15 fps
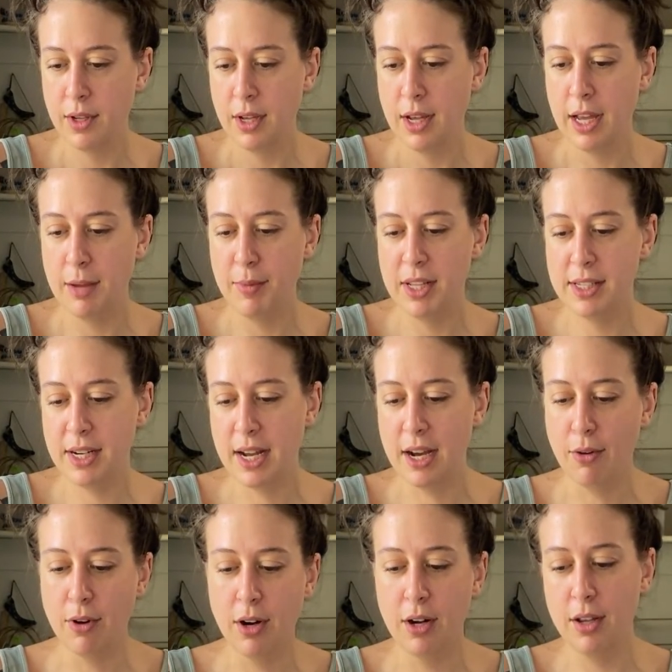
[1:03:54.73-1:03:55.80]
Handmaid said, how
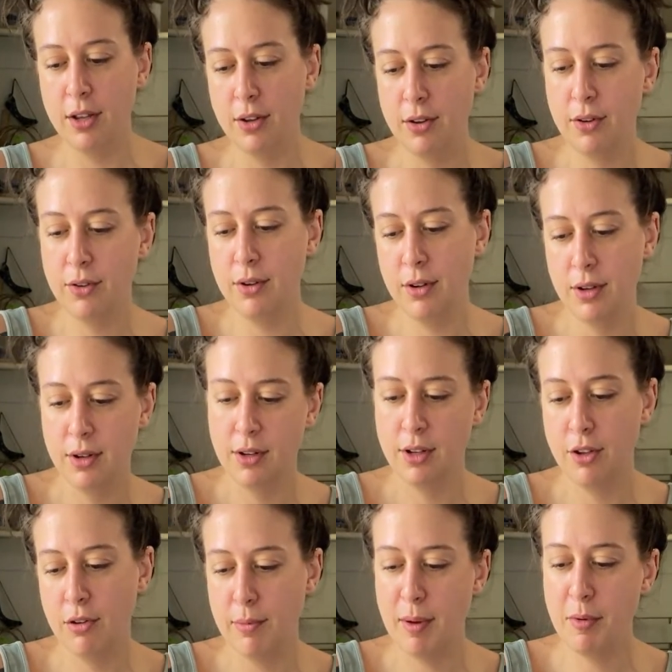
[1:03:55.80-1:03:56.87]
are you?
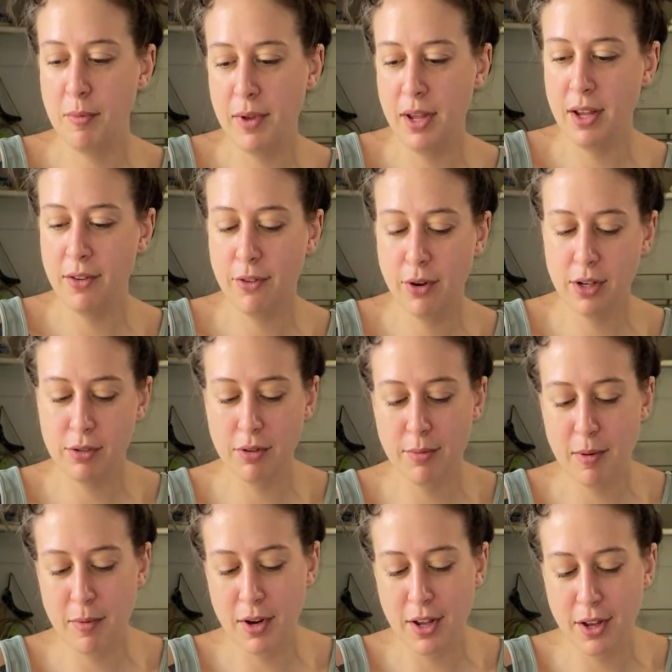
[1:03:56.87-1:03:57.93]
You remember me? Of course we
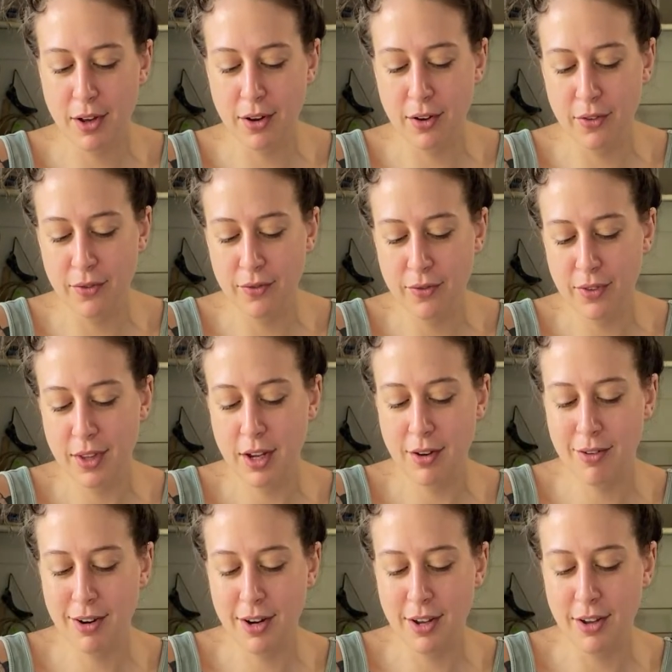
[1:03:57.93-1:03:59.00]
remember you. How
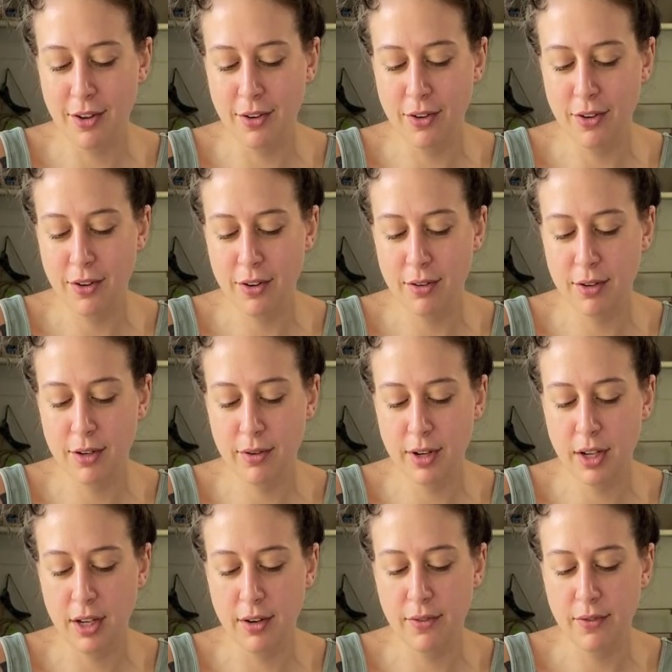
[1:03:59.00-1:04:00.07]
are you? We're doing
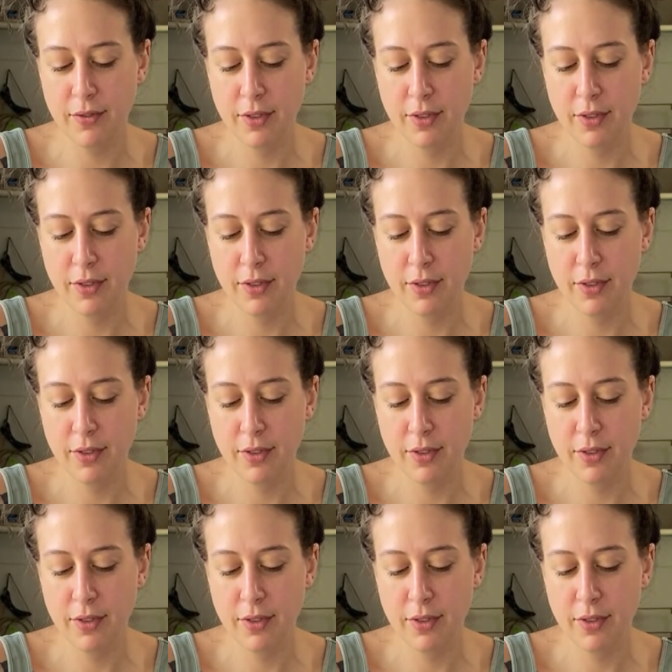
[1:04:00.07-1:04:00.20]
good.